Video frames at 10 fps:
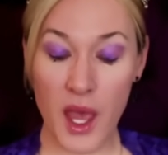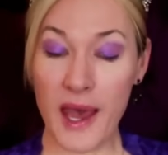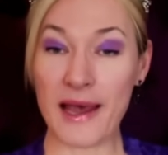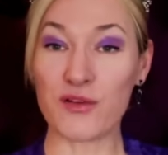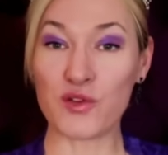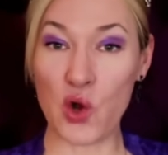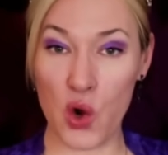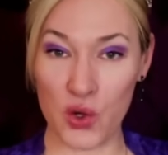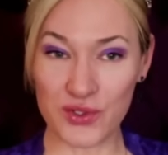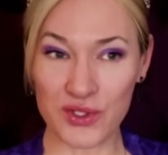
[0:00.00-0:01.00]
And of
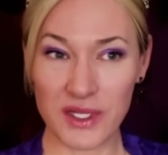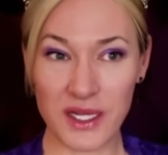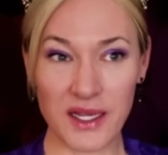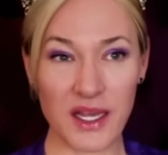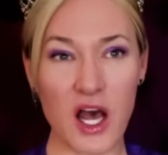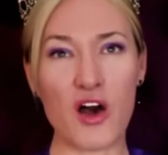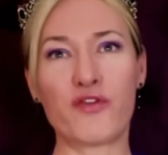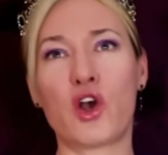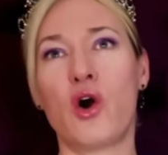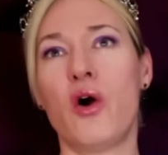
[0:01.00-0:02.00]
course,
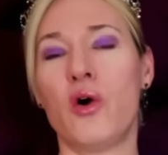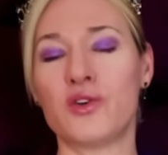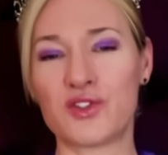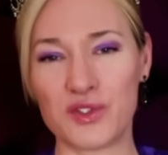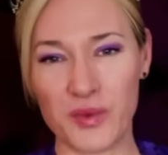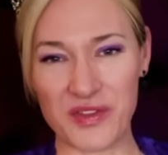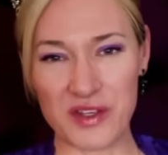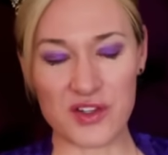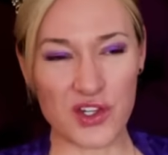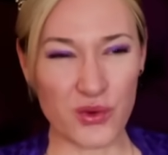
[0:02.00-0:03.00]
of course, with
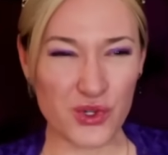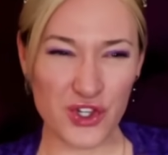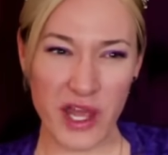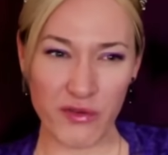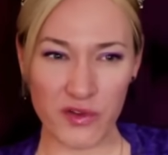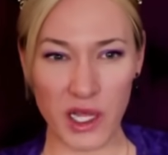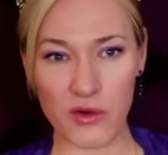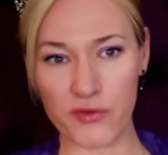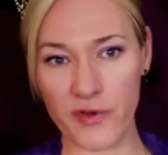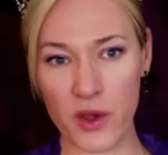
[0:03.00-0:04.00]
this new shift
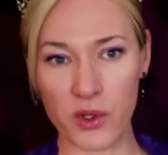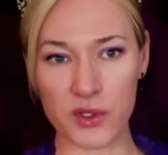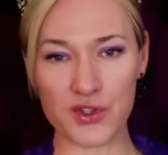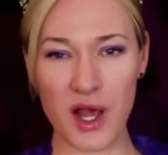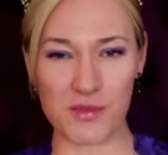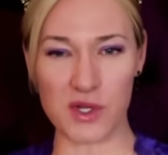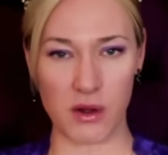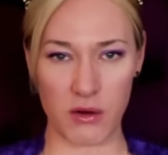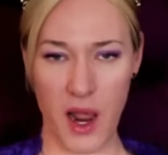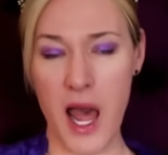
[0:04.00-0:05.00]
in focus comes a
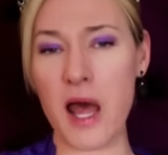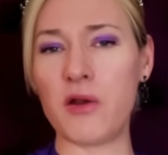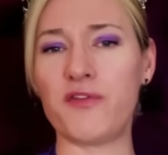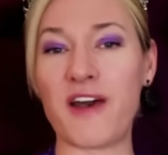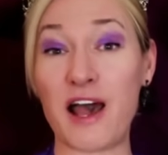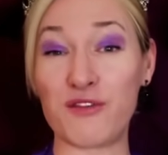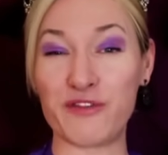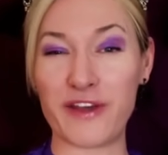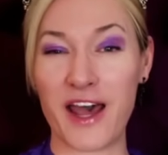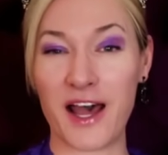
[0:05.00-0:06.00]
grand
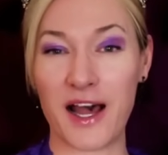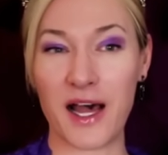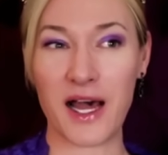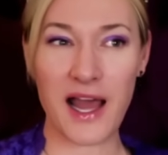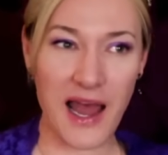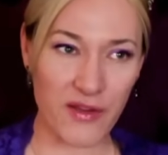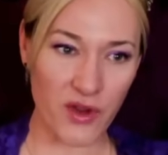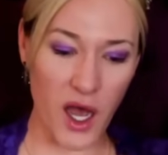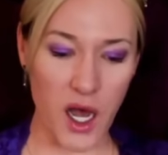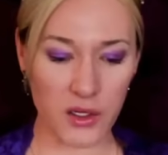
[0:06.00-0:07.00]
fanfare, and
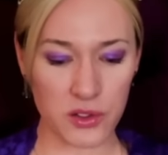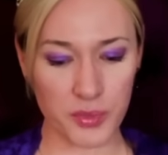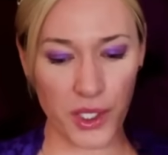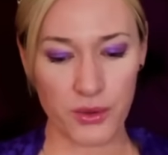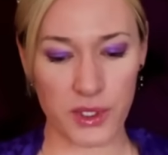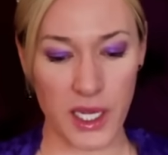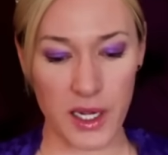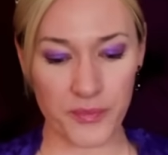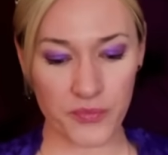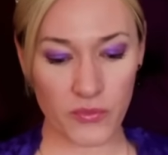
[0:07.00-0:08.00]
the Harkle Bugler
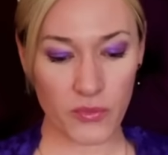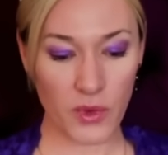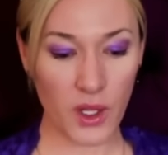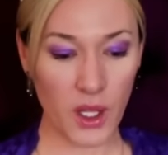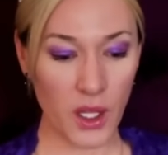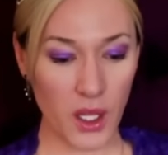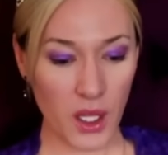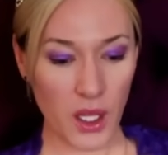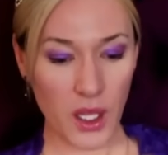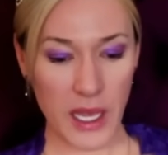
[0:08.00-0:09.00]

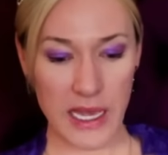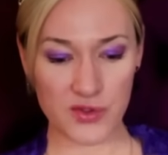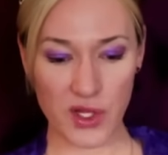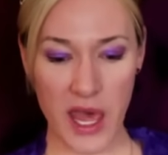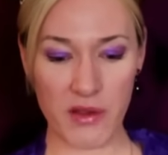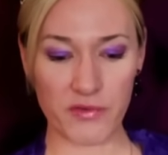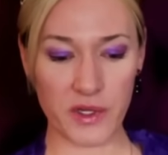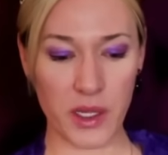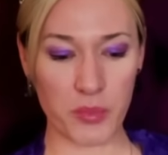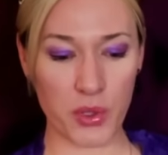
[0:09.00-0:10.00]
has gainful
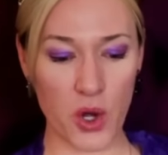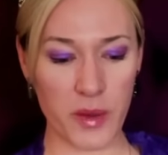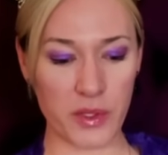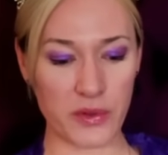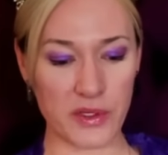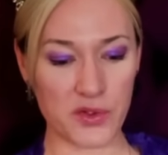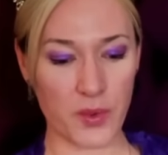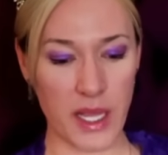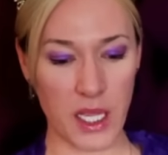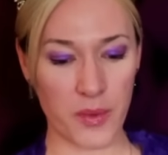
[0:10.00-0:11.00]
employment this
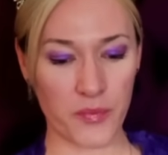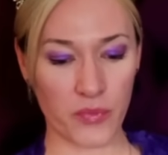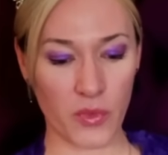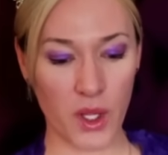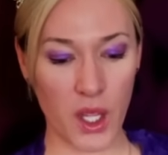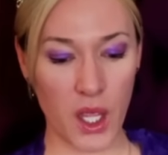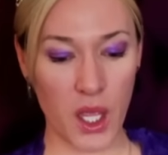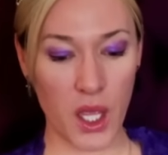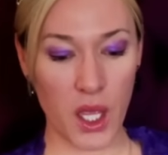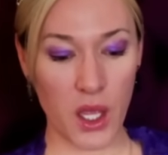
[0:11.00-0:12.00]
week.
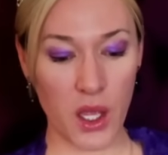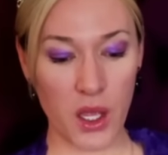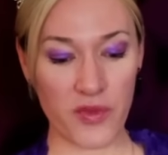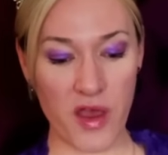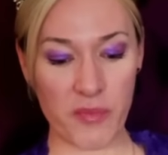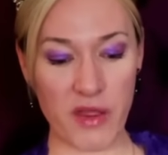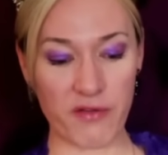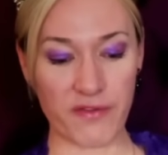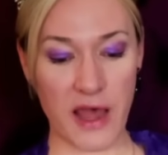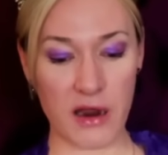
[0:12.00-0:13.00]
They've been
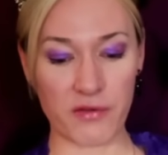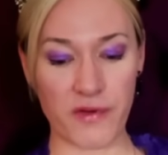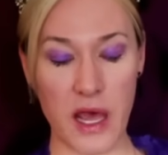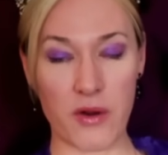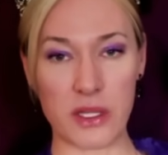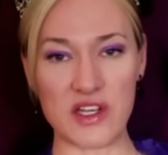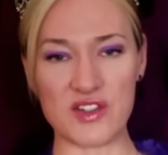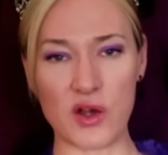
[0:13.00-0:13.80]
fanfaring this